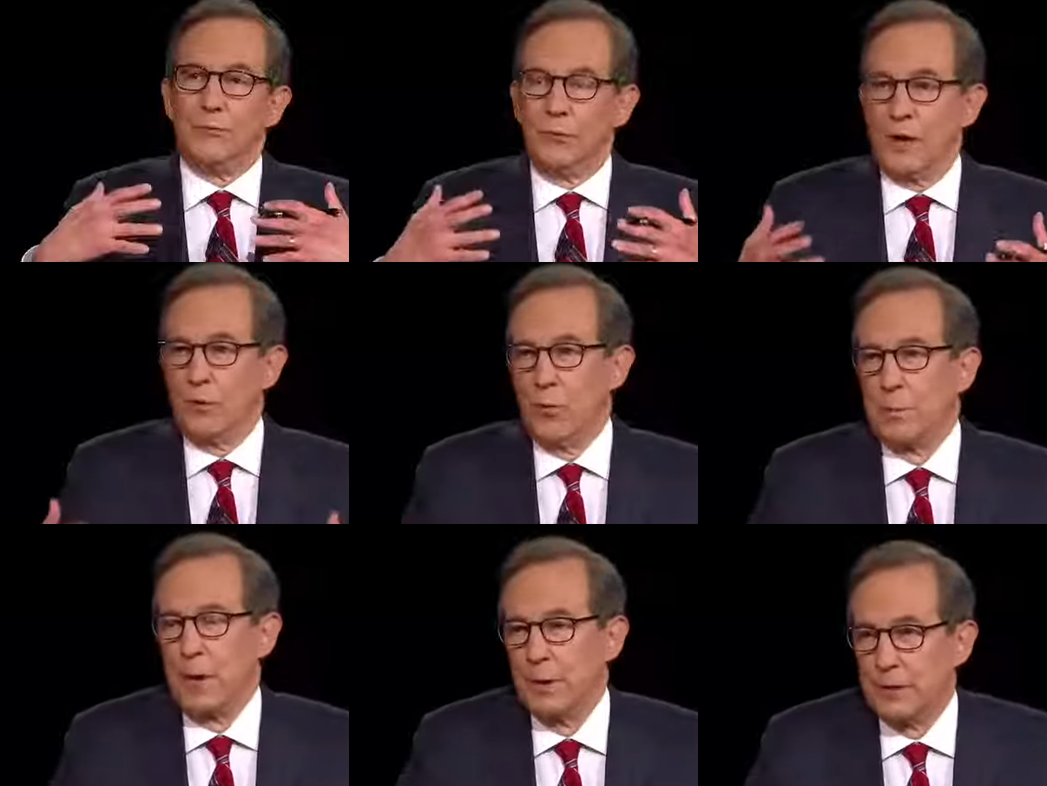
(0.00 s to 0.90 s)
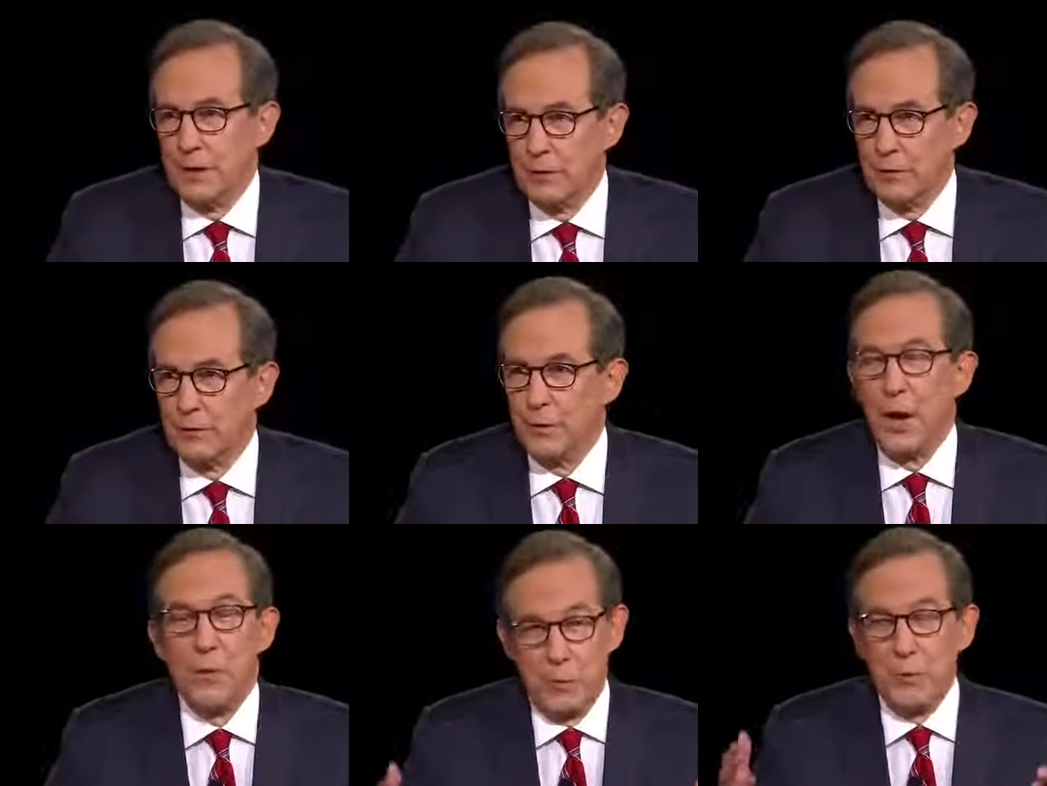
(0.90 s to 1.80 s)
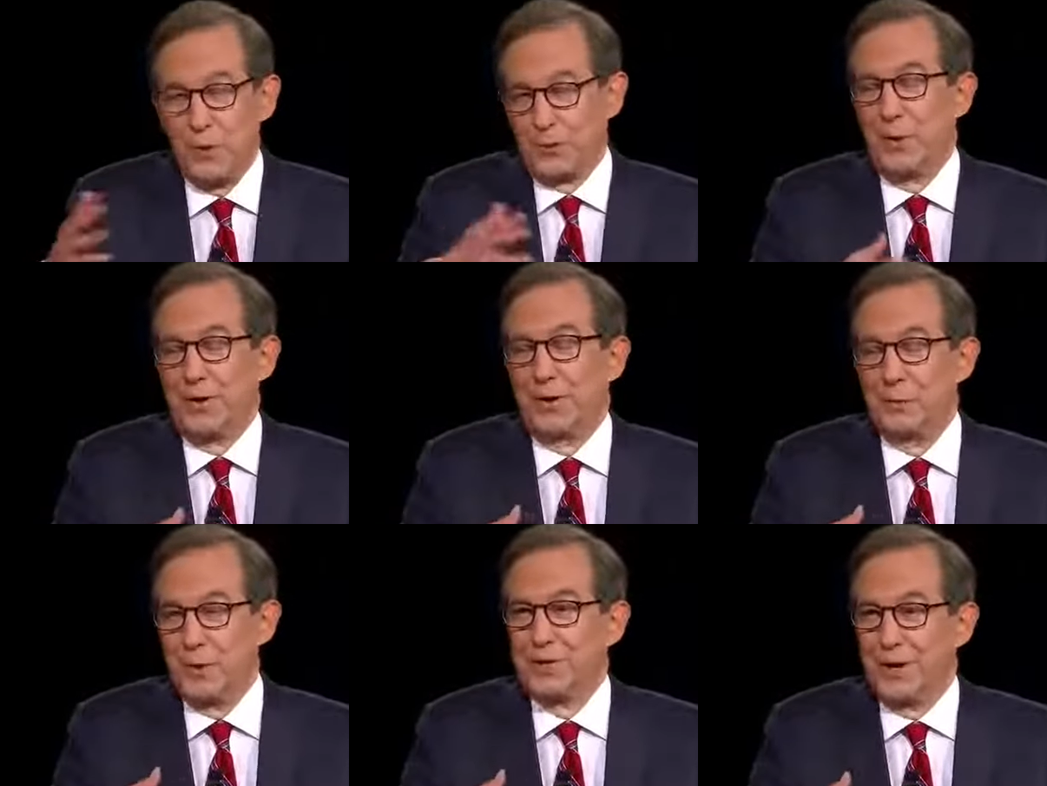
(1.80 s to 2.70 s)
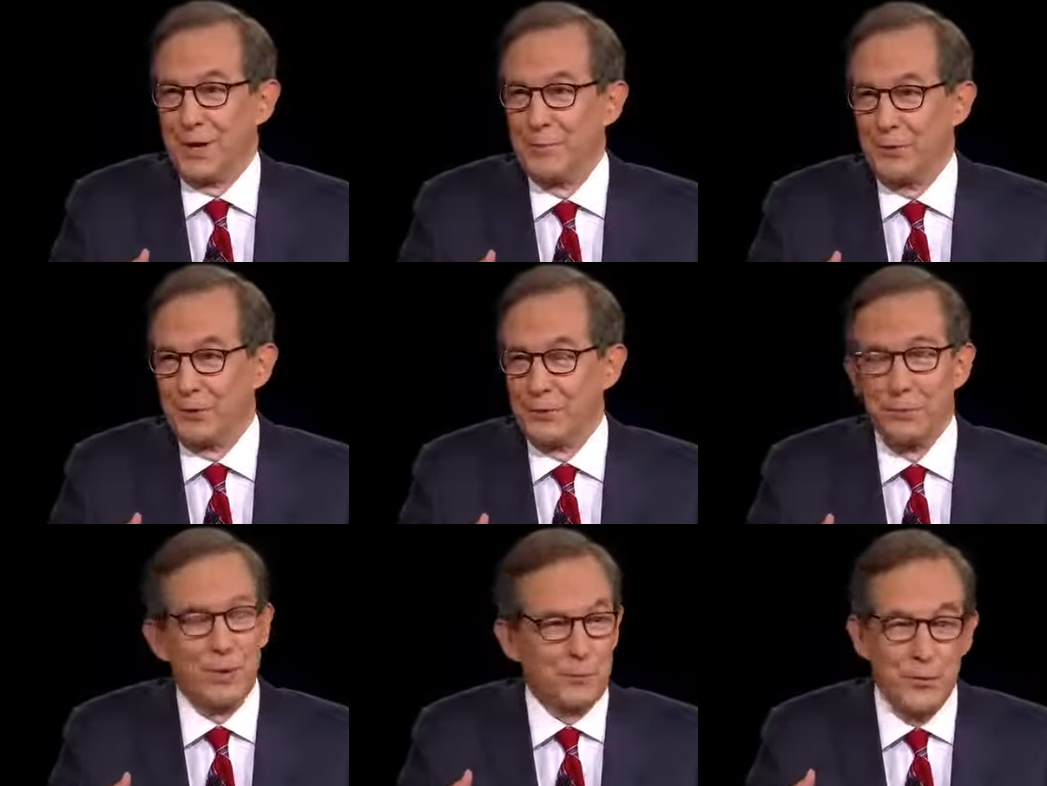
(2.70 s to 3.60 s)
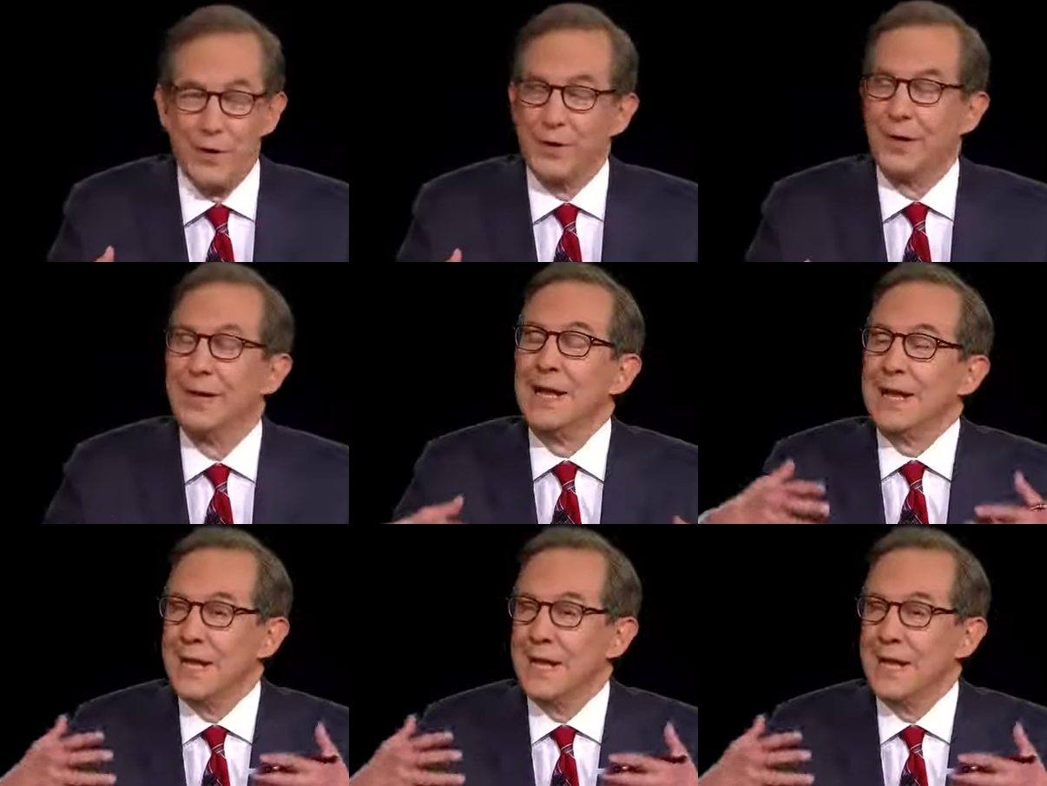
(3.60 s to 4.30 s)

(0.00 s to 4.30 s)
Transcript: Senate Republicans, we were talking originally about the Supreme Court here,